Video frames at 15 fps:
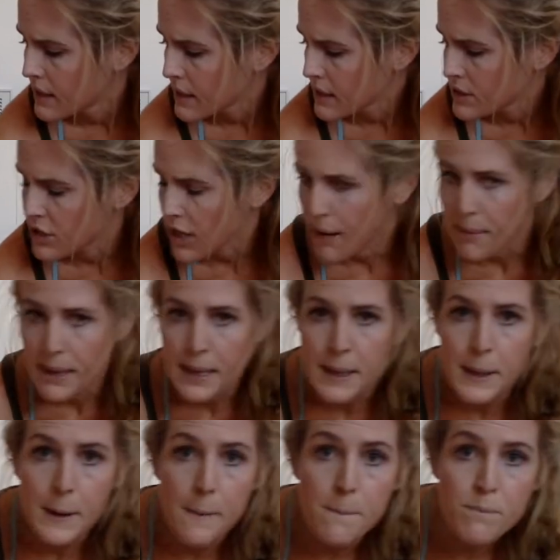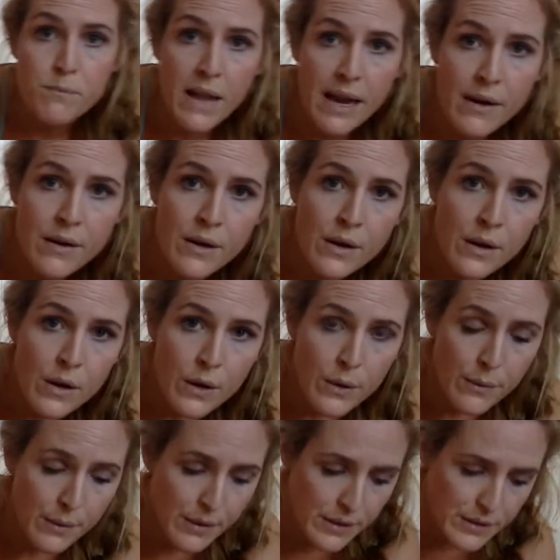Good job. Now,
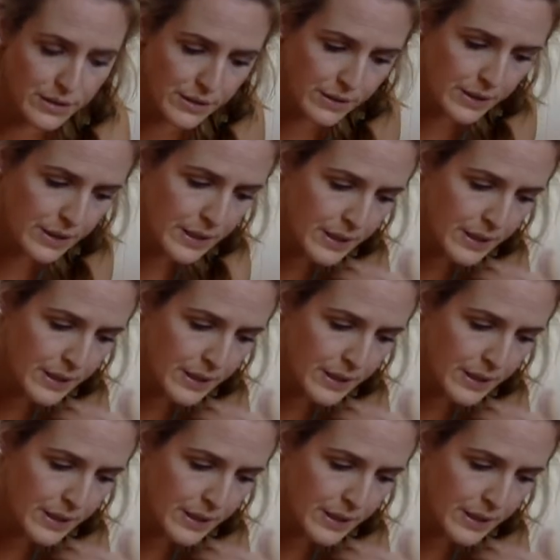we're going to do